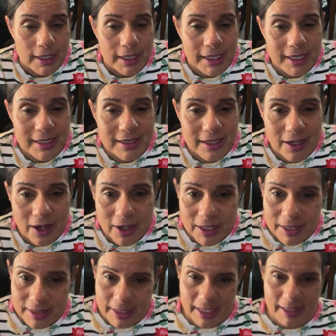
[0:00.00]
He's the
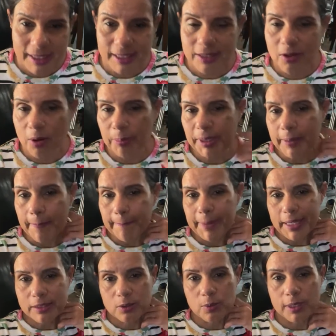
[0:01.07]
hardest yet. He's gonna be the
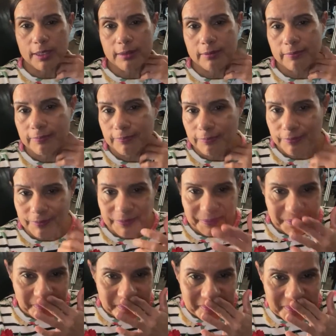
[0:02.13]
best one.
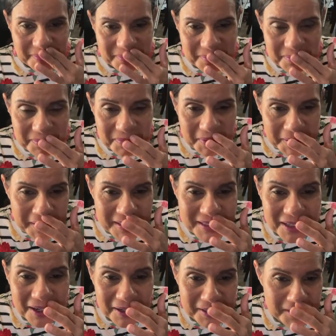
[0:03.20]
He's the
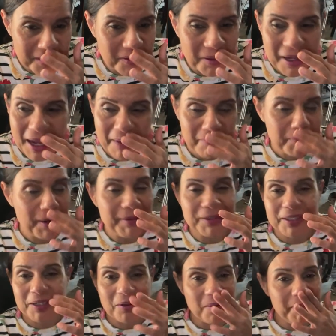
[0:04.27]
hardest. I promise
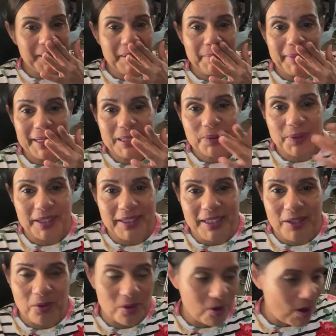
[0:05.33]
he gonna be the best one.
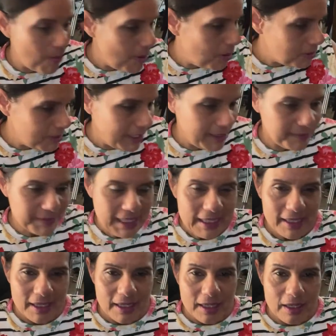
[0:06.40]
He won't come out like,
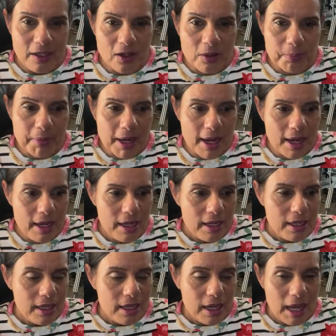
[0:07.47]
look, ma,
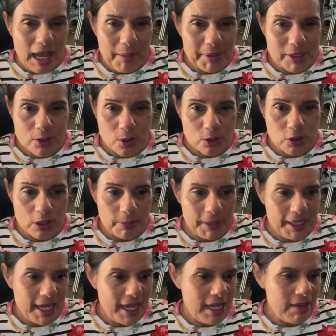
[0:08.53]
I'm a social
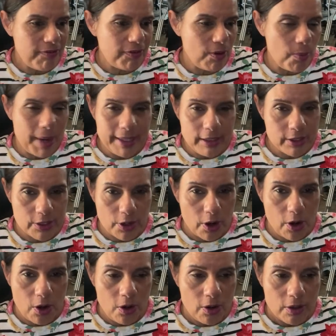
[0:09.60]
media
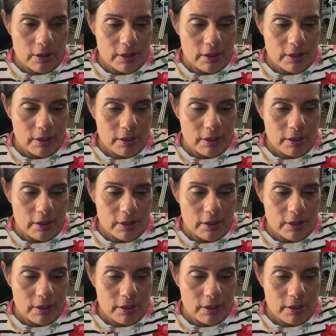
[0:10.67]
influencer,